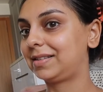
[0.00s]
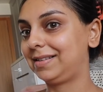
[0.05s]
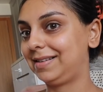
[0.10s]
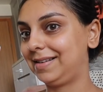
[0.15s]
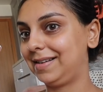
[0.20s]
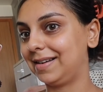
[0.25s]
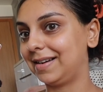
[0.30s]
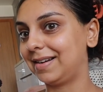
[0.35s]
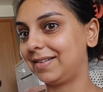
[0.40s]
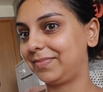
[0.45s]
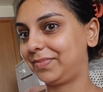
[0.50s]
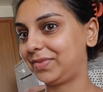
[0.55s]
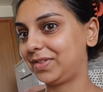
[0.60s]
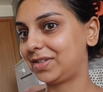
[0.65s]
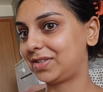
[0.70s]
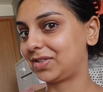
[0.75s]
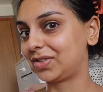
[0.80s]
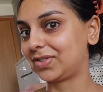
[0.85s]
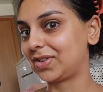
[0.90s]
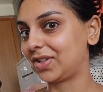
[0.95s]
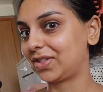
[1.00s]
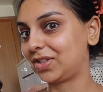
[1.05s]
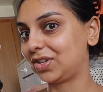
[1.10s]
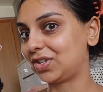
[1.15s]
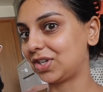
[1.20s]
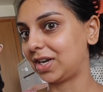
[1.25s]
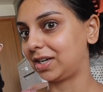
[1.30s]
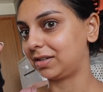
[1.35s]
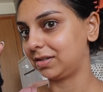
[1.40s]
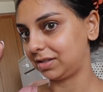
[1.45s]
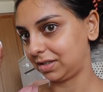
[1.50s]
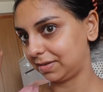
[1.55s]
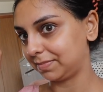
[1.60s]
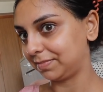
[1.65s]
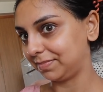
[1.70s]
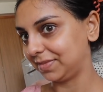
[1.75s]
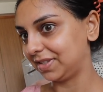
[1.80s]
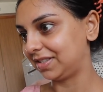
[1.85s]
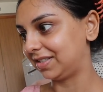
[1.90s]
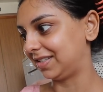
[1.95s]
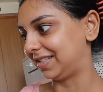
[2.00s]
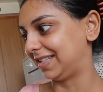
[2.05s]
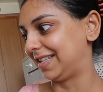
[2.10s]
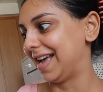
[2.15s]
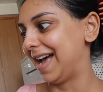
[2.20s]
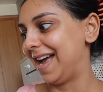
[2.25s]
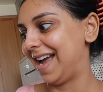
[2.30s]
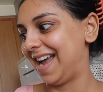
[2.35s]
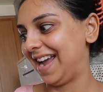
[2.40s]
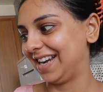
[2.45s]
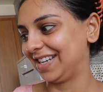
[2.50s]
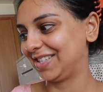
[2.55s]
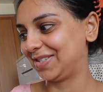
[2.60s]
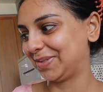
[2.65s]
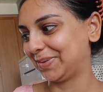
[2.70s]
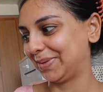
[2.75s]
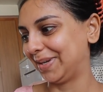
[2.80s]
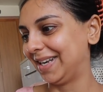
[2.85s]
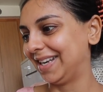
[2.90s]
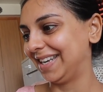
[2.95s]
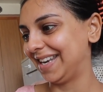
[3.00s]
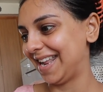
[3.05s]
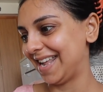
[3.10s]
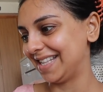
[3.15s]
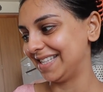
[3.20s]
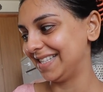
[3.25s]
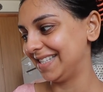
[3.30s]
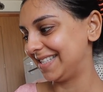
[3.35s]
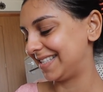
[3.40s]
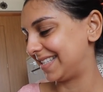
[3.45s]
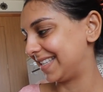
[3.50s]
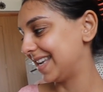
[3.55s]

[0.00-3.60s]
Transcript: Yeah, this is not the chai ka cup. This is the actual lens.